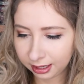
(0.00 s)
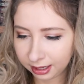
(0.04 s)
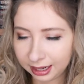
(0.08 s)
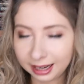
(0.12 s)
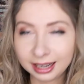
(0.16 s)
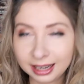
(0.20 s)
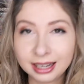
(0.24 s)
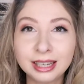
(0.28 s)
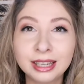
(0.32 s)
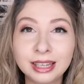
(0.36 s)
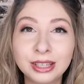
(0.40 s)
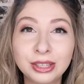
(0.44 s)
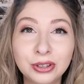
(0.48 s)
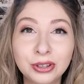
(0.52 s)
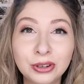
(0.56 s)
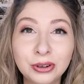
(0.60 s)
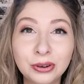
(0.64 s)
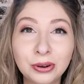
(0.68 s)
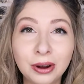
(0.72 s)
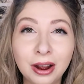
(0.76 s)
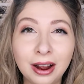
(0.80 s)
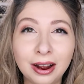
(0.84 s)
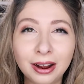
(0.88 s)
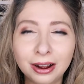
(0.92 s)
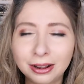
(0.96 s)
I need
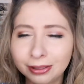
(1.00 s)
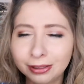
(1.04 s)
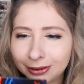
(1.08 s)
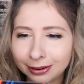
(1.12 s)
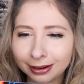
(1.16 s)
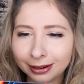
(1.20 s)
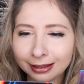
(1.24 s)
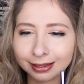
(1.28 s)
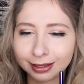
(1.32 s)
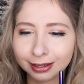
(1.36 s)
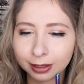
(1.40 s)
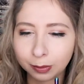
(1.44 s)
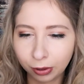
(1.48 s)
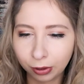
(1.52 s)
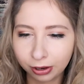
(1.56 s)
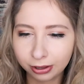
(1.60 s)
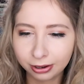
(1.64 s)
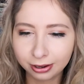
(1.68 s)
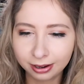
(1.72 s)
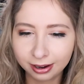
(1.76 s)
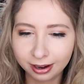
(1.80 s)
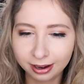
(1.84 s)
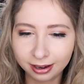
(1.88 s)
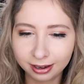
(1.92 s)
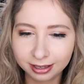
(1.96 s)
to look at the
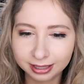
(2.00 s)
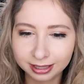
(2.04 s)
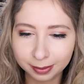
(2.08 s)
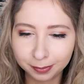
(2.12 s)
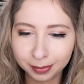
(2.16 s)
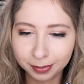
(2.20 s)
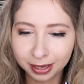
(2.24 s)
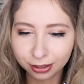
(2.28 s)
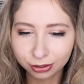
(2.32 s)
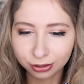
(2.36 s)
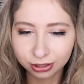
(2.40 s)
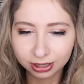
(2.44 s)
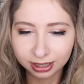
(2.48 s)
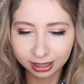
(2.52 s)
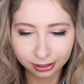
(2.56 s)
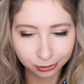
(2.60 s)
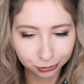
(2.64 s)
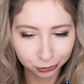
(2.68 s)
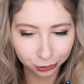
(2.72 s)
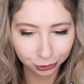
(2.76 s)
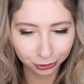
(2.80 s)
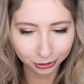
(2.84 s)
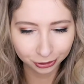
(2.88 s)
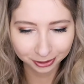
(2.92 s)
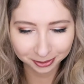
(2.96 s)
spoiler card because I'm actually not
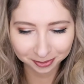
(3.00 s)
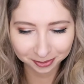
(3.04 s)
sure.